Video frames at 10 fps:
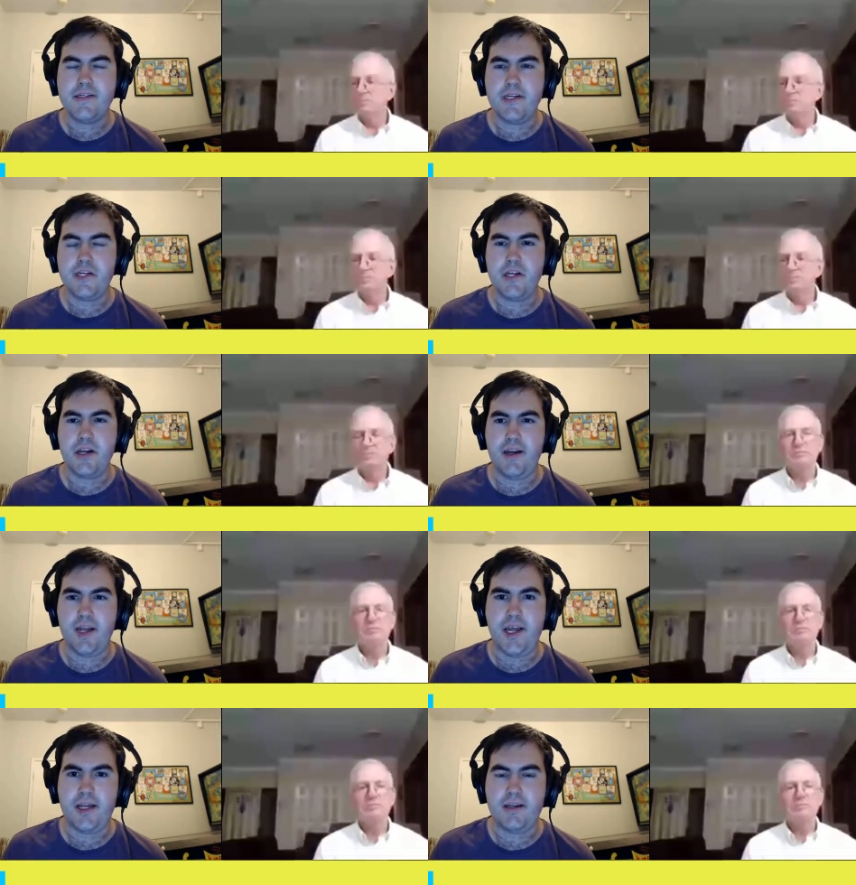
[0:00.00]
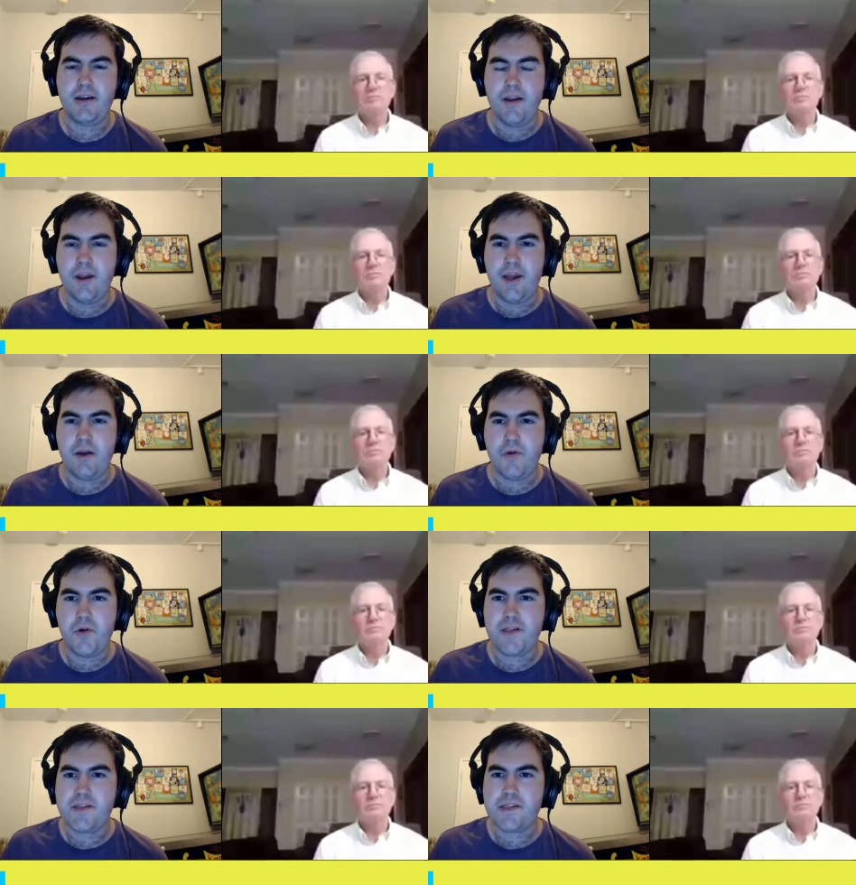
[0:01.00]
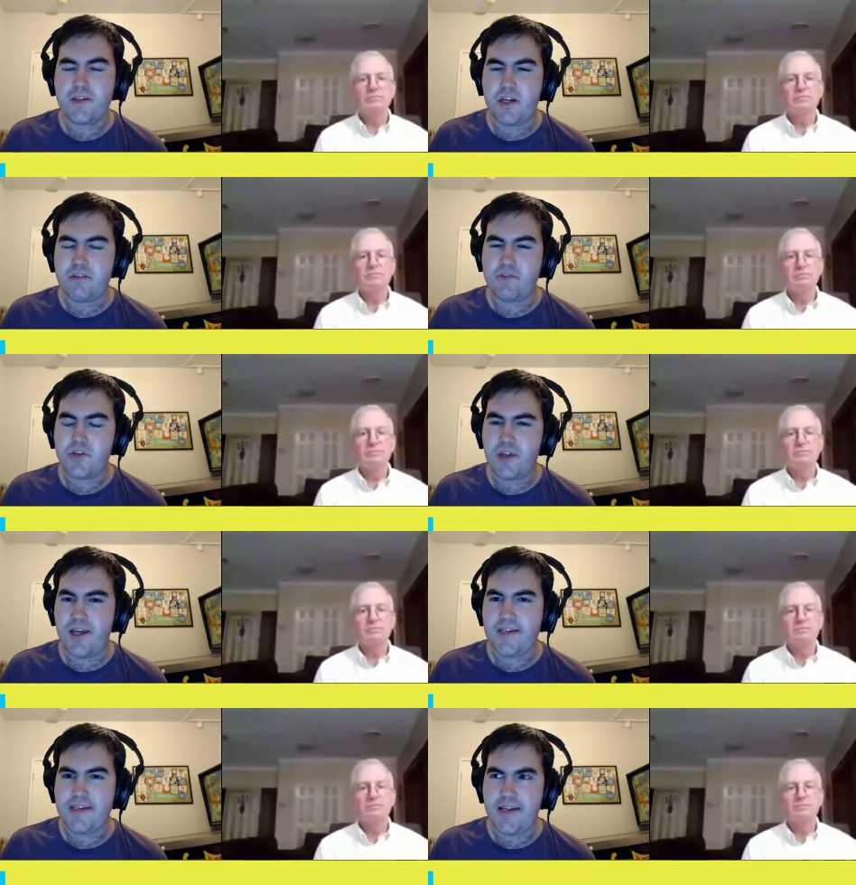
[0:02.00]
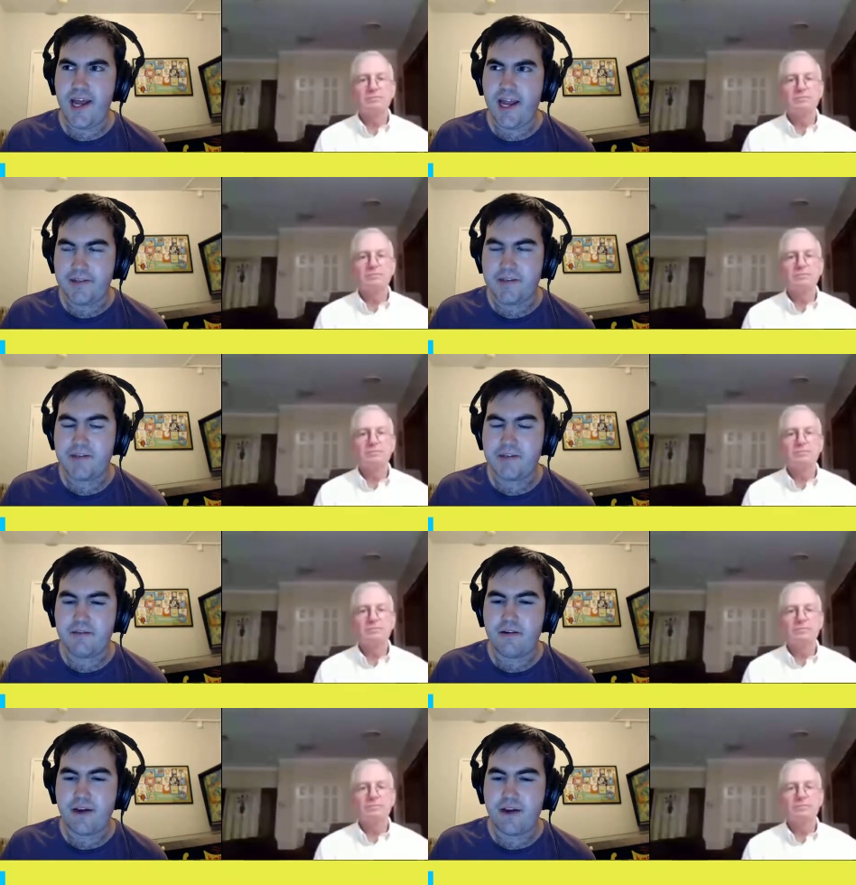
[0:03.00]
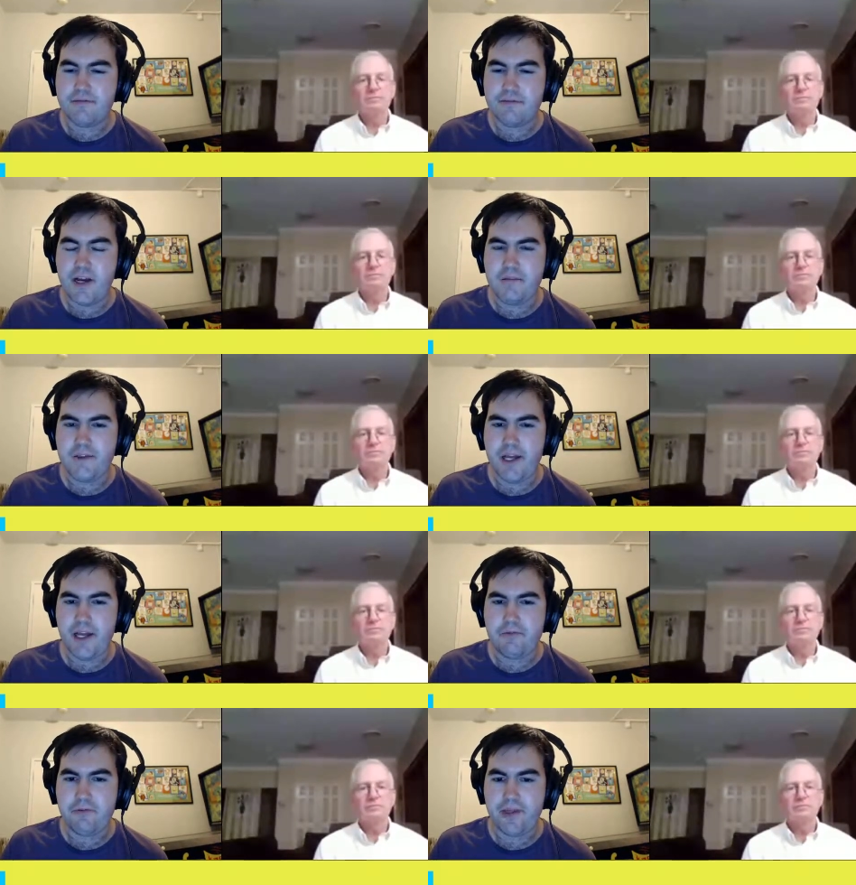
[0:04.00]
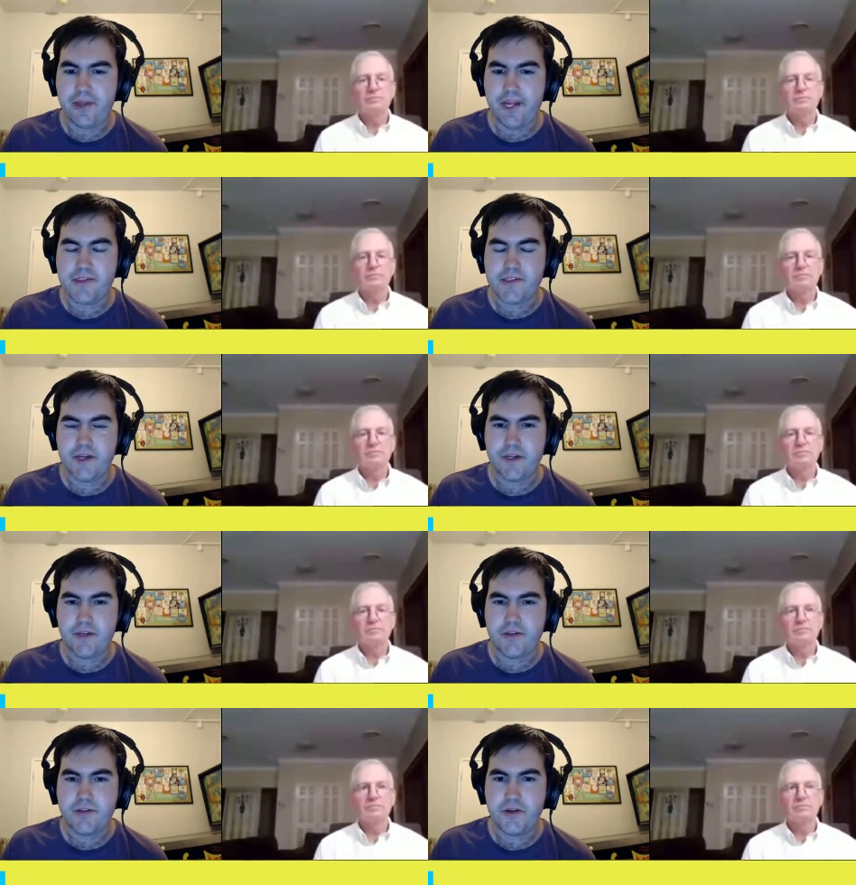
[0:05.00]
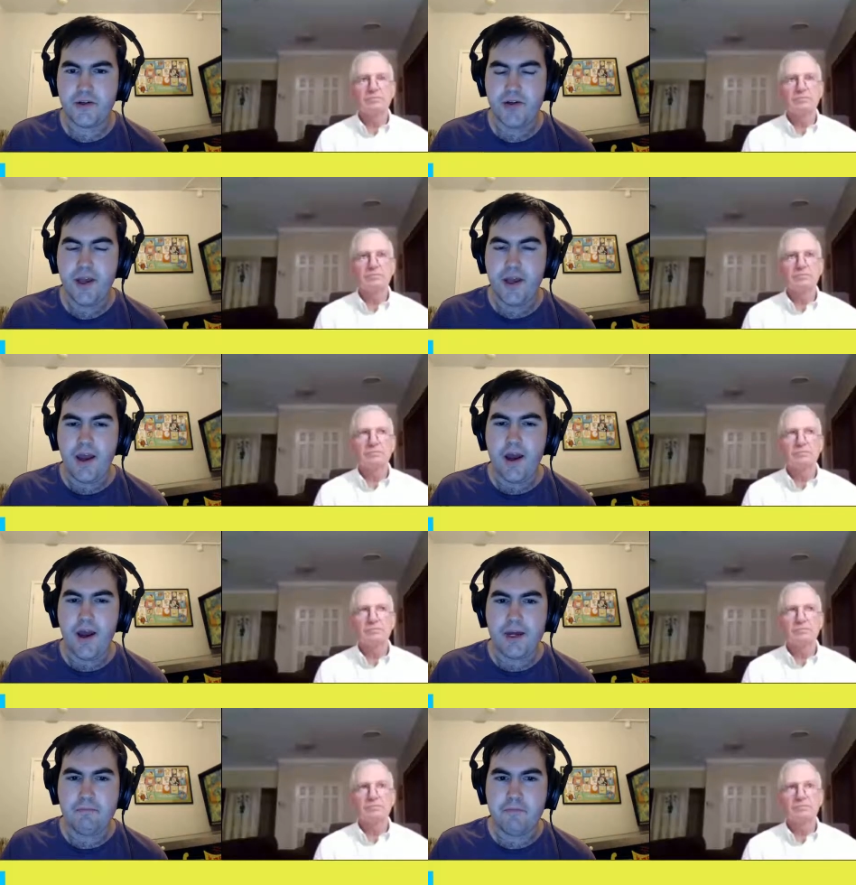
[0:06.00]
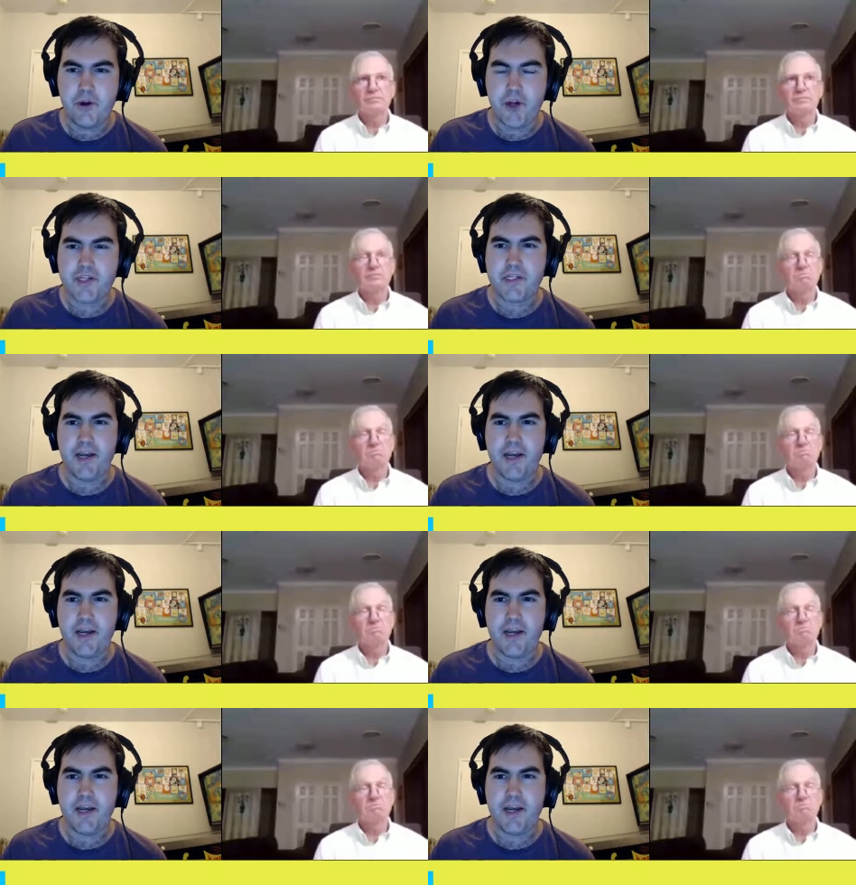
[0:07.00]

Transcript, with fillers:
Speaker 1: decision in it was uh, 2008, uh, I believe, when they decided to uh, merge.